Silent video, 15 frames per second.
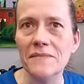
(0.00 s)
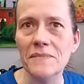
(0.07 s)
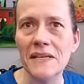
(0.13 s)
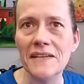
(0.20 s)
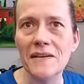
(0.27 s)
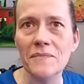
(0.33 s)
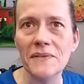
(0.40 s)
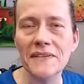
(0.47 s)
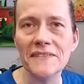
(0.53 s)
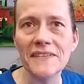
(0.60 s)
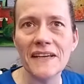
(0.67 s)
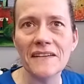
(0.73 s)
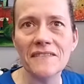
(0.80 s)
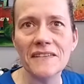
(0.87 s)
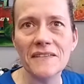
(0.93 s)
It may not be
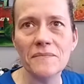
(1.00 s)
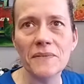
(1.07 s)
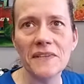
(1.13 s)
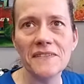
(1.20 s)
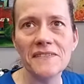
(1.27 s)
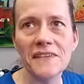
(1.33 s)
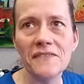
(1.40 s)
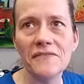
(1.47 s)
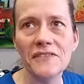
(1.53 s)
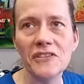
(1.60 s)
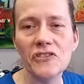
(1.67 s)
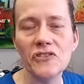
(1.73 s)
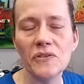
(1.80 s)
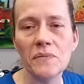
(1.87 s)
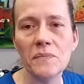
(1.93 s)
exactly the best
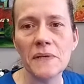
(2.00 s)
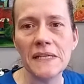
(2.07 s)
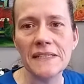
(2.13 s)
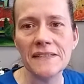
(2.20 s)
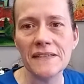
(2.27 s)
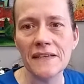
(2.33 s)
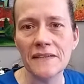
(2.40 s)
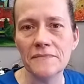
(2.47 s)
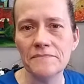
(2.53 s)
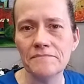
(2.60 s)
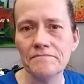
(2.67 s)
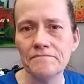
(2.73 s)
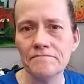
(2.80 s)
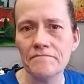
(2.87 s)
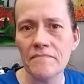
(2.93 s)
definition, but
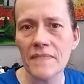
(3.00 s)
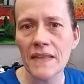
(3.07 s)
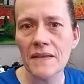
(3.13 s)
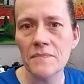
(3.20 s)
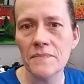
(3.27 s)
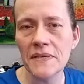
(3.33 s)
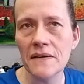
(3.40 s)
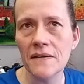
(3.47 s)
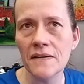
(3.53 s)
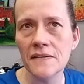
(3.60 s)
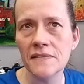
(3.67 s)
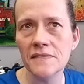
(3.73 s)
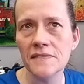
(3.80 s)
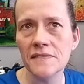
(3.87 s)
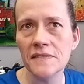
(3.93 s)
um,
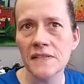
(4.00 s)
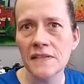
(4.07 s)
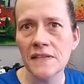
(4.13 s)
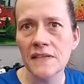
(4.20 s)
because